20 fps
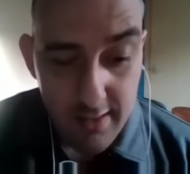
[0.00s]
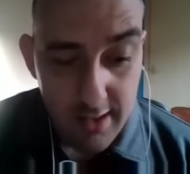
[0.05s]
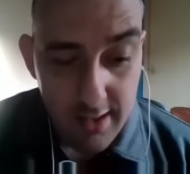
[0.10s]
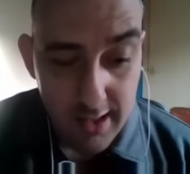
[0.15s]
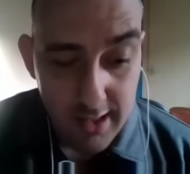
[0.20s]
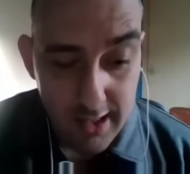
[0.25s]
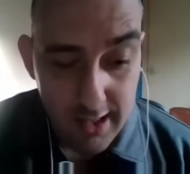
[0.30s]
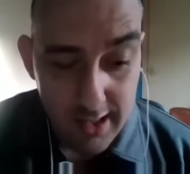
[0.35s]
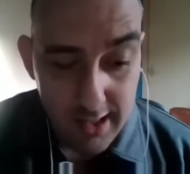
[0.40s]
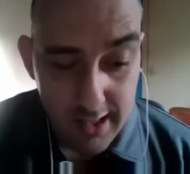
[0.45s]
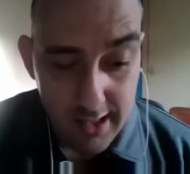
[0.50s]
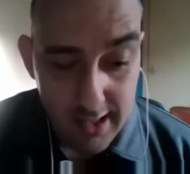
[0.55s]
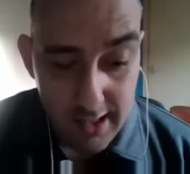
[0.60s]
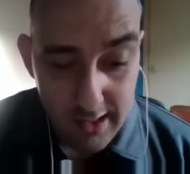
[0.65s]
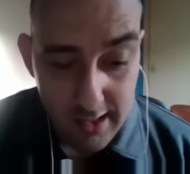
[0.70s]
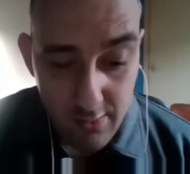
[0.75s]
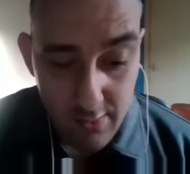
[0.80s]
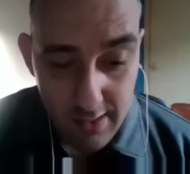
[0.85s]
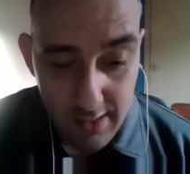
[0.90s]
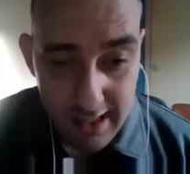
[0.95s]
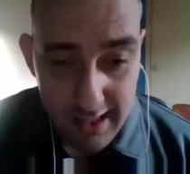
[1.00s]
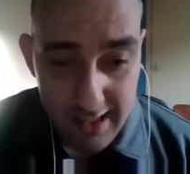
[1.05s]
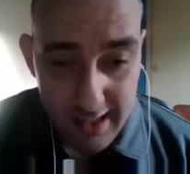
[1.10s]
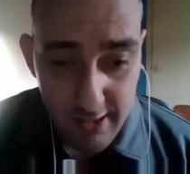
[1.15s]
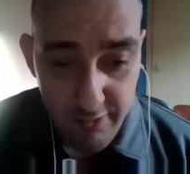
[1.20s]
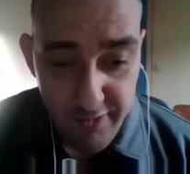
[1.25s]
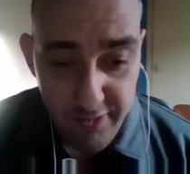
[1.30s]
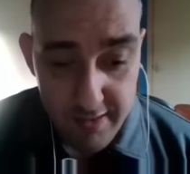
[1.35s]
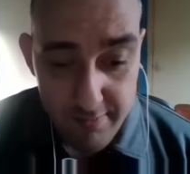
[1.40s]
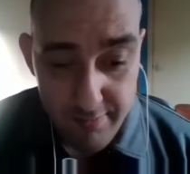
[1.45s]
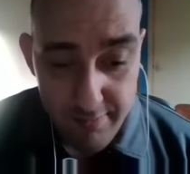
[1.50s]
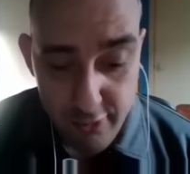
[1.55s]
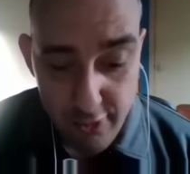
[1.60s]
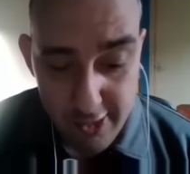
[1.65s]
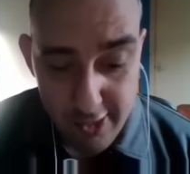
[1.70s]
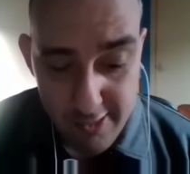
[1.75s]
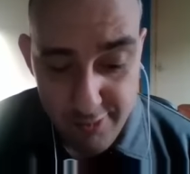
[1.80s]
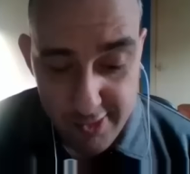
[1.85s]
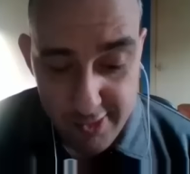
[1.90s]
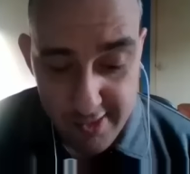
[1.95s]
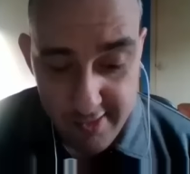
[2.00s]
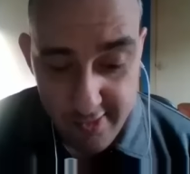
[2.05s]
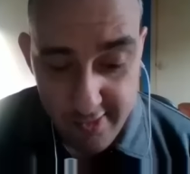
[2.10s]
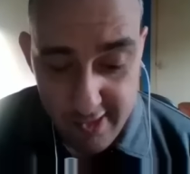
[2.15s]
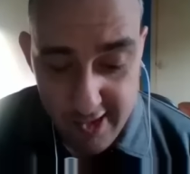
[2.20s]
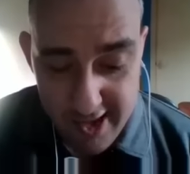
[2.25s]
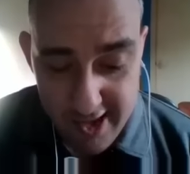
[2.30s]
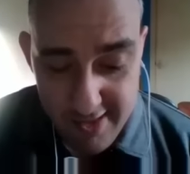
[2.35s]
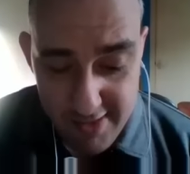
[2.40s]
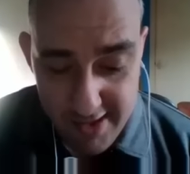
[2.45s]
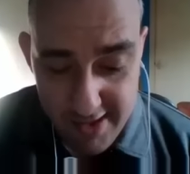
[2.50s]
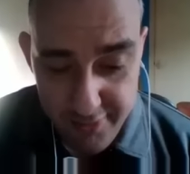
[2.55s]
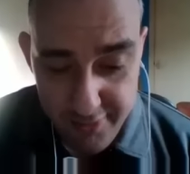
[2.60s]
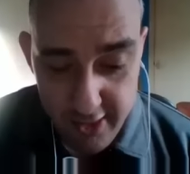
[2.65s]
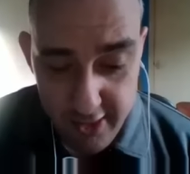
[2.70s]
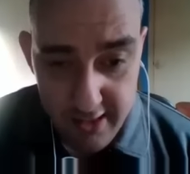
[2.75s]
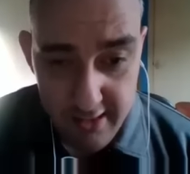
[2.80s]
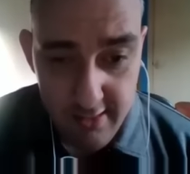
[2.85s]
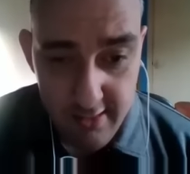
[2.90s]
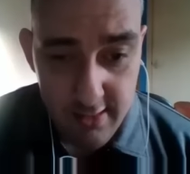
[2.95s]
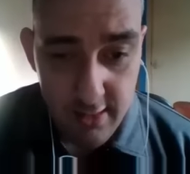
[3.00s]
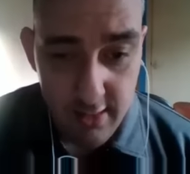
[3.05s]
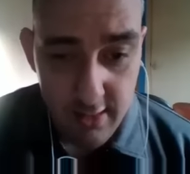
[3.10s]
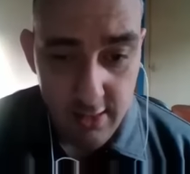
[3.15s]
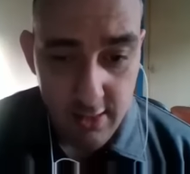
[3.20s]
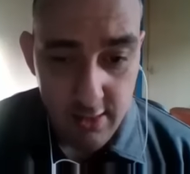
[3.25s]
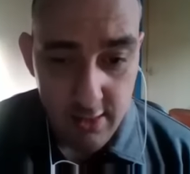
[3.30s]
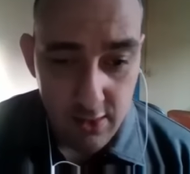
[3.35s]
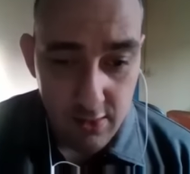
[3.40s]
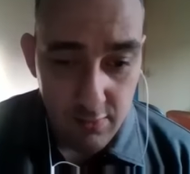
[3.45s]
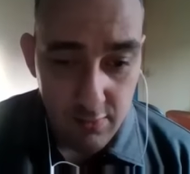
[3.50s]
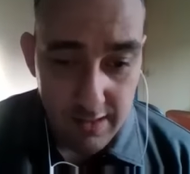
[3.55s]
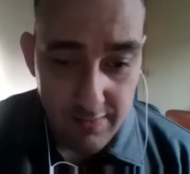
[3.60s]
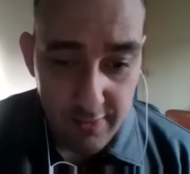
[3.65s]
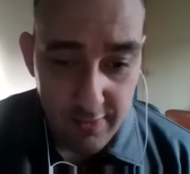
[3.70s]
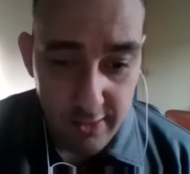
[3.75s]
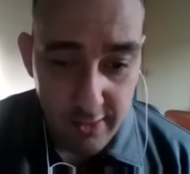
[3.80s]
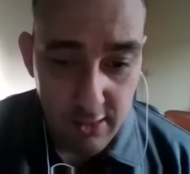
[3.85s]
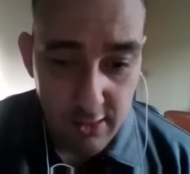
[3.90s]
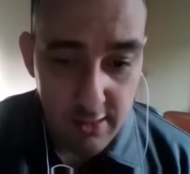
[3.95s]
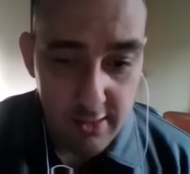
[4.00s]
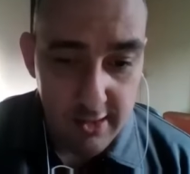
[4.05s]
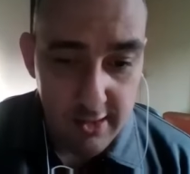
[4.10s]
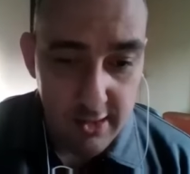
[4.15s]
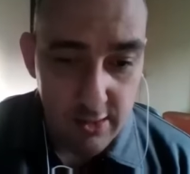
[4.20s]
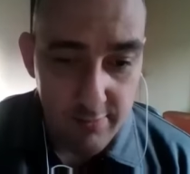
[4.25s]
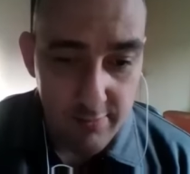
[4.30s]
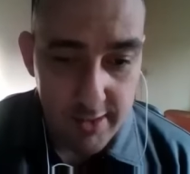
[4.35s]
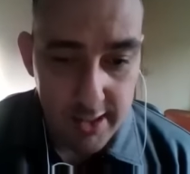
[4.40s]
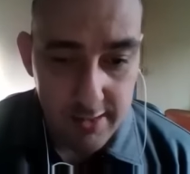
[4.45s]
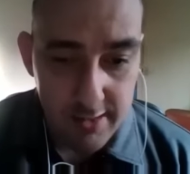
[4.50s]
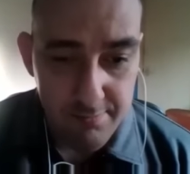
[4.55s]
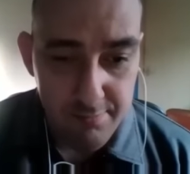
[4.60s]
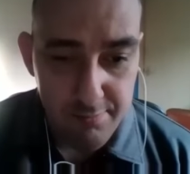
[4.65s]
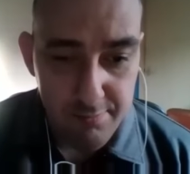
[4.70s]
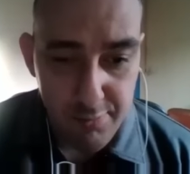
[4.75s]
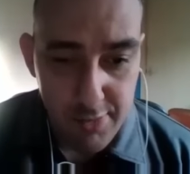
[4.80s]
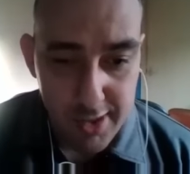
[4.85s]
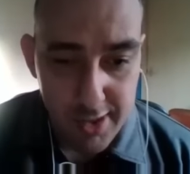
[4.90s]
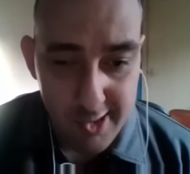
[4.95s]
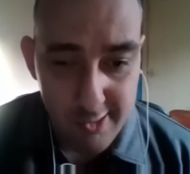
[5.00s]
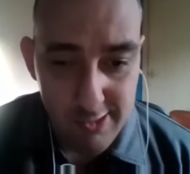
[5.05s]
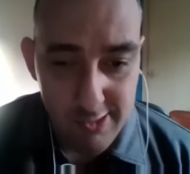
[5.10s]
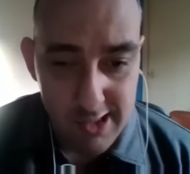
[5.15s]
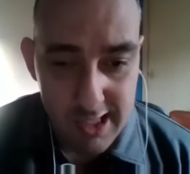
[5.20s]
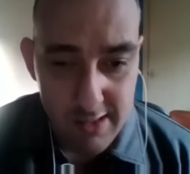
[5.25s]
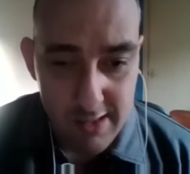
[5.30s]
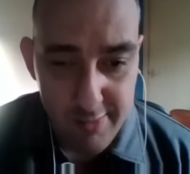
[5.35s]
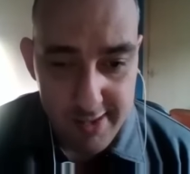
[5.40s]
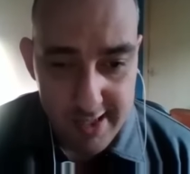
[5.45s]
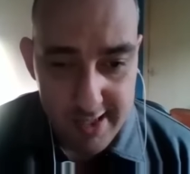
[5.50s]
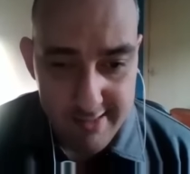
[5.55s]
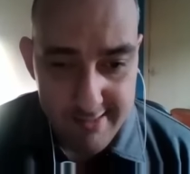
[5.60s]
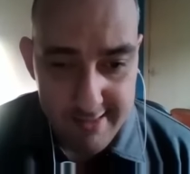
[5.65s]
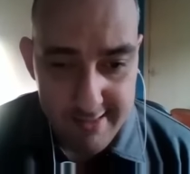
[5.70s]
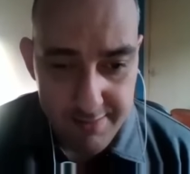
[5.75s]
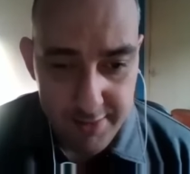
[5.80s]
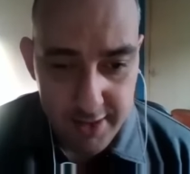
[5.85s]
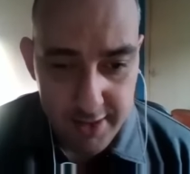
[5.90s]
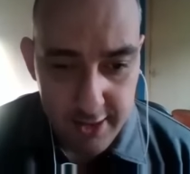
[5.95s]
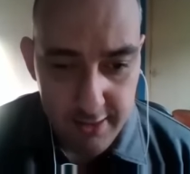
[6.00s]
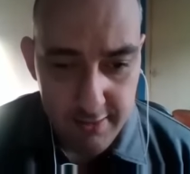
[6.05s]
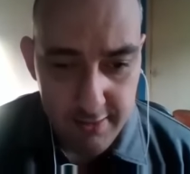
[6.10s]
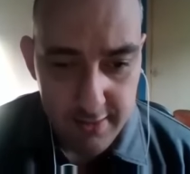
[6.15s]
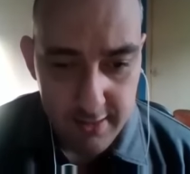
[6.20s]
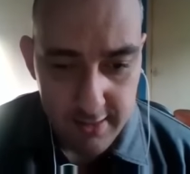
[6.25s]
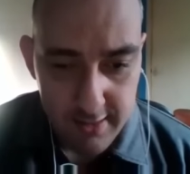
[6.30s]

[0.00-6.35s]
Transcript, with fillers: uh, a healthy and prosperous Christmas period or whatever holiday you may associate with this time of year.